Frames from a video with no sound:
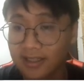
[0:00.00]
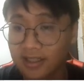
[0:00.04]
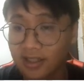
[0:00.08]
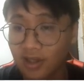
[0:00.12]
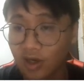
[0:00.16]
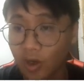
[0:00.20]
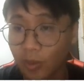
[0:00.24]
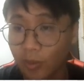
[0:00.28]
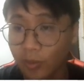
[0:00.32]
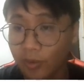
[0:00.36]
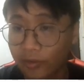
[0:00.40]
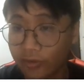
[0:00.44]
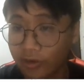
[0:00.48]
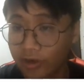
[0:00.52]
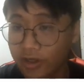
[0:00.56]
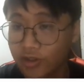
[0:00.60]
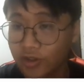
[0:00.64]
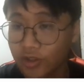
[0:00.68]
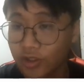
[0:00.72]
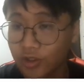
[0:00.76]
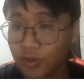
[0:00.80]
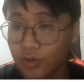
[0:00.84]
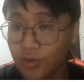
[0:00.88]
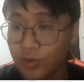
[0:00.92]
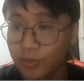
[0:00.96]

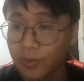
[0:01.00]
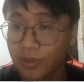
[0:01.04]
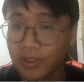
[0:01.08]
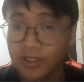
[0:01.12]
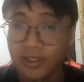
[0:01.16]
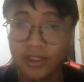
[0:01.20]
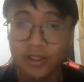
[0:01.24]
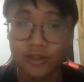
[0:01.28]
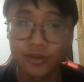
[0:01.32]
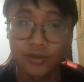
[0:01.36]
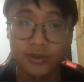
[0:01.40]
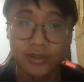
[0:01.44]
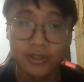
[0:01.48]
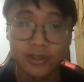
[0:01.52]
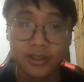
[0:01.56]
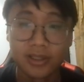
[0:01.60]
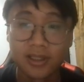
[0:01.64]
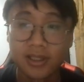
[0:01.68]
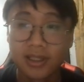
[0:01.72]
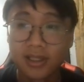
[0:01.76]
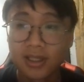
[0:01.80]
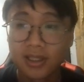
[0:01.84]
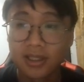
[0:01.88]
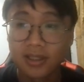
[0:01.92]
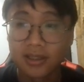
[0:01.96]
operation to produce
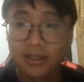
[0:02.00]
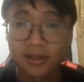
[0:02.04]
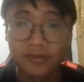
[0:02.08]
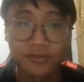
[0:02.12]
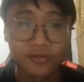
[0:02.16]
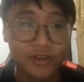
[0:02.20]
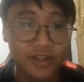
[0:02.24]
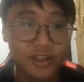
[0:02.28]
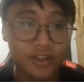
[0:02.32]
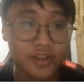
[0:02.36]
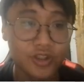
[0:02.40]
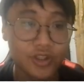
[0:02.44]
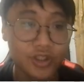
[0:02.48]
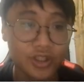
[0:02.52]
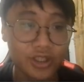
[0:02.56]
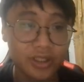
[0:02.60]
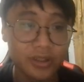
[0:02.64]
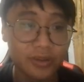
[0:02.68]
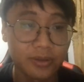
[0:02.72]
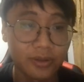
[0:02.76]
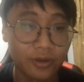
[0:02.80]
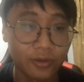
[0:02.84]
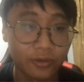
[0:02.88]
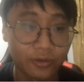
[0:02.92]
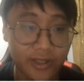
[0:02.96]
the
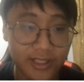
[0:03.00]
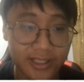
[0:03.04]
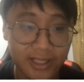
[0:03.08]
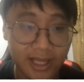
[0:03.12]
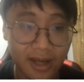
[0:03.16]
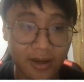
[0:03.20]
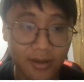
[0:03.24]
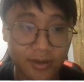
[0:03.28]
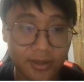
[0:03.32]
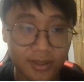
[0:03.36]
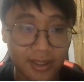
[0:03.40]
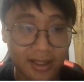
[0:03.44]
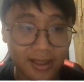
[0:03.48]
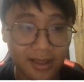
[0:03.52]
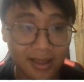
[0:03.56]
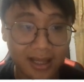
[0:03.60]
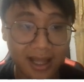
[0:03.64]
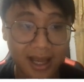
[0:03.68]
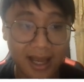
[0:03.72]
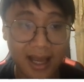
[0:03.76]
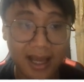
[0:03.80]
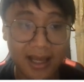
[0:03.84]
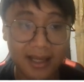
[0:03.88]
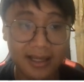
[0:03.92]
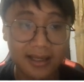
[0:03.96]
feature results
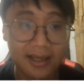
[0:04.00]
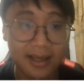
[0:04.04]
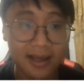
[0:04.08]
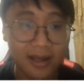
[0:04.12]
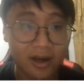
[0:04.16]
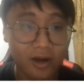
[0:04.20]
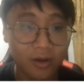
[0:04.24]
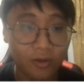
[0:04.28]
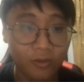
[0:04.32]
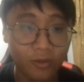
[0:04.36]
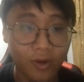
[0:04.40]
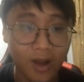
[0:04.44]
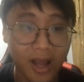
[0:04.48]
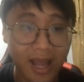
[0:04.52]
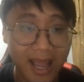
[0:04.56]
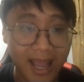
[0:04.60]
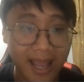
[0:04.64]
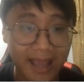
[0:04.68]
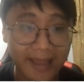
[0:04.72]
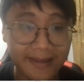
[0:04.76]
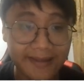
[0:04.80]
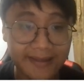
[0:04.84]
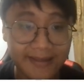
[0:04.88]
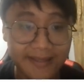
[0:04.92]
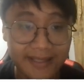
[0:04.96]
like run
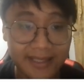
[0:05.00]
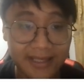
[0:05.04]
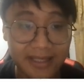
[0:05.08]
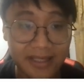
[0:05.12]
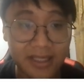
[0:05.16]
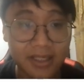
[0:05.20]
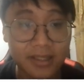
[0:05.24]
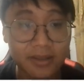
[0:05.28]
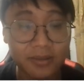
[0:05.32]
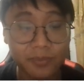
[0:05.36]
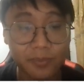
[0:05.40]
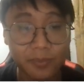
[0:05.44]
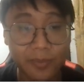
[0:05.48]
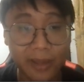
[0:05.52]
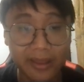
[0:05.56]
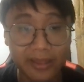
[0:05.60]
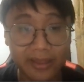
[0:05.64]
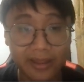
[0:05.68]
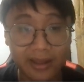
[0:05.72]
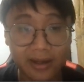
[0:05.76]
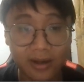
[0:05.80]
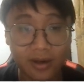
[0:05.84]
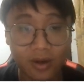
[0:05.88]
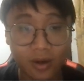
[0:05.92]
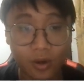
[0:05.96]
async
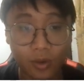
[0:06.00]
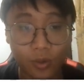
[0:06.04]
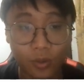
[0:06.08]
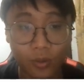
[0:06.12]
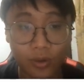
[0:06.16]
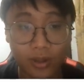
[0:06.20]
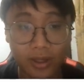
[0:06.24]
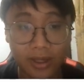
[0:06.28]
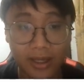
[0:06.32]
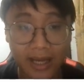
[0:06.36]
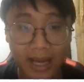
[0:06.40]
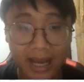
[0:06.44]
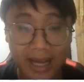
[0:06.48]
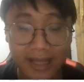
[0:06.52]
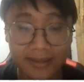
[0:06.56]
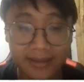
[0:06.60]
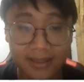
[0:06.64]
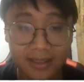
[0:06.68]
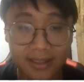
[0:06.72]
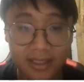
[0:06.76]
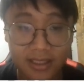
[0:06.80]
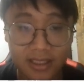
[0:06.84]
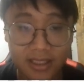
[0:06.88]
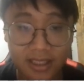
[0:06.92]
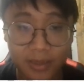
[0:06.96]
method or
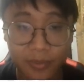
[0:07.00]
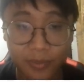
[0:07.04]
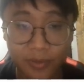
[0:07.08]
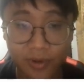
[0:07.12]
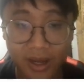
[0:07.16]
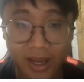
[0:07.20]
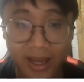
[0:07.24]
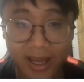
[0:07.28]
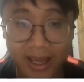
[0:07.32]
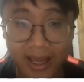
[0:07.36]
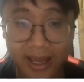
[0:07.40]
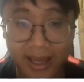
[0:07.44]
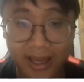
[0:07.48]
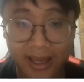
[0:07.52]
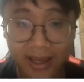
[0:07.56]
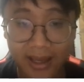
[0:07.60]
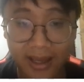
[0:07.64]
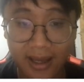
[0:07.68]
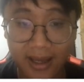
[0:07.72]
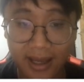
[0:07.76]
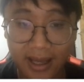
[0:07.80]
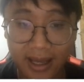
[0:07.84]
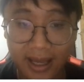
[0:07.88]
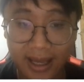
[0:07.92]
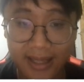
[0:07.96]
under supply
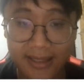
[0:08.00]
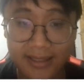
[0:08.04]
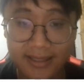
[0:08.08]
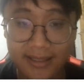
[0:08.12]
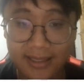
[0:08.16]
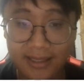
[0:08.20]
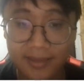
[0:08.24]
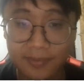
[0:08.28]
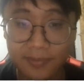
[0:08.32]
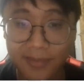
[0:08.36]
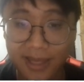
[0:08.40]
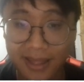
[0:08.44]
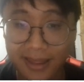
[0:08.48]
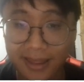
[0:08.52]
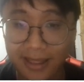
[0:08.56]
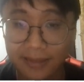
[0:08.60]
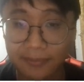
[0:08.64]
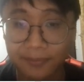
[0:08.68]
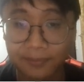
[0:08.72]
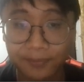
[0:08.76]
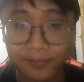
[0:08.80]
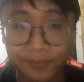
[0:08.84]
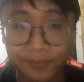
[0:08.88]
async method.